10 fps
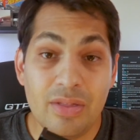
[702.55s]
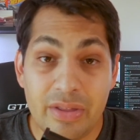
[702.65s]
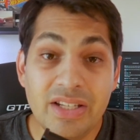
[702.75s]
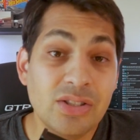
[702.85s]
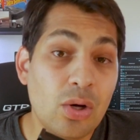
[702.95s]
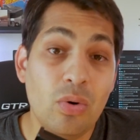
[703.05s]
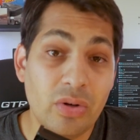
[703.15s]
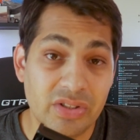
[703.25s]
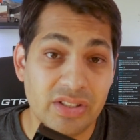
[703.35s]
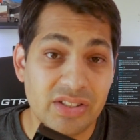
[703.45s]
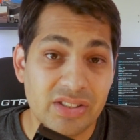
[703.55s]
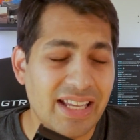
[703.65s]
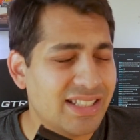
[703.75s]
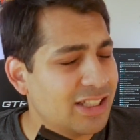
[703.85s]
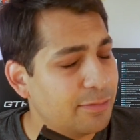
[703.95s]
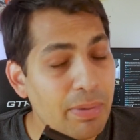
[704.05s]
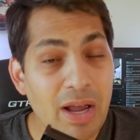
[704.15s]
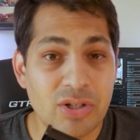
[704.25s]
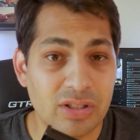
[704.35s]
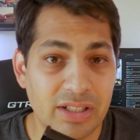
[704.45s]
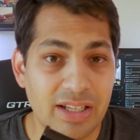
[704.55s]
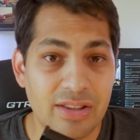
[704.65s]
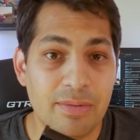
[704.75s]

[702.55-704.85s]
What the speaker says: These courses, especially